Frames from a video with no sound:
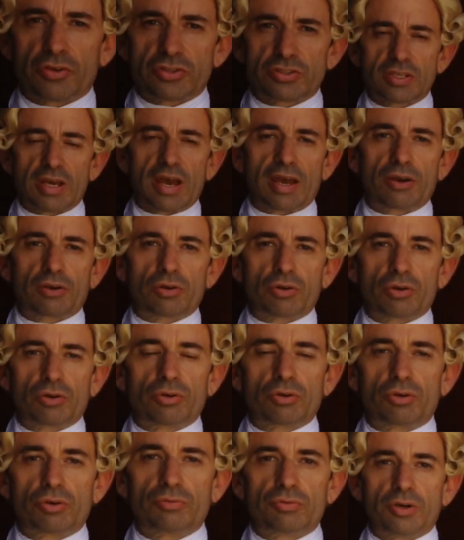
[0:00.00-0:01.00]
a
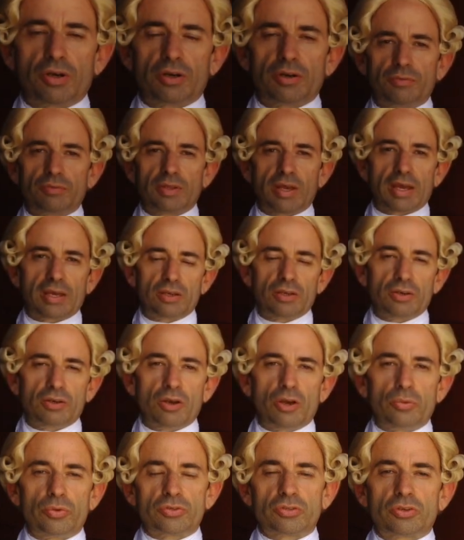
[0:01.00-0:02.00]
Steinkirk cravat. That can
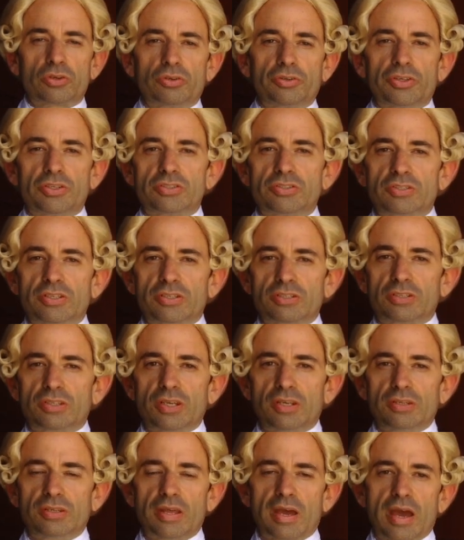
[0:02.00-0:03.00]
go as early as
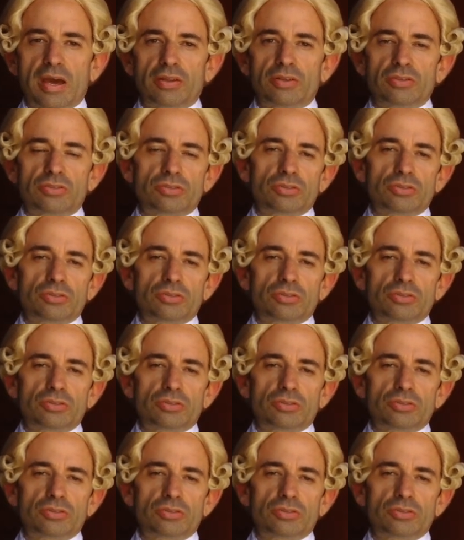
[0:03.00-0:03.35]
1690.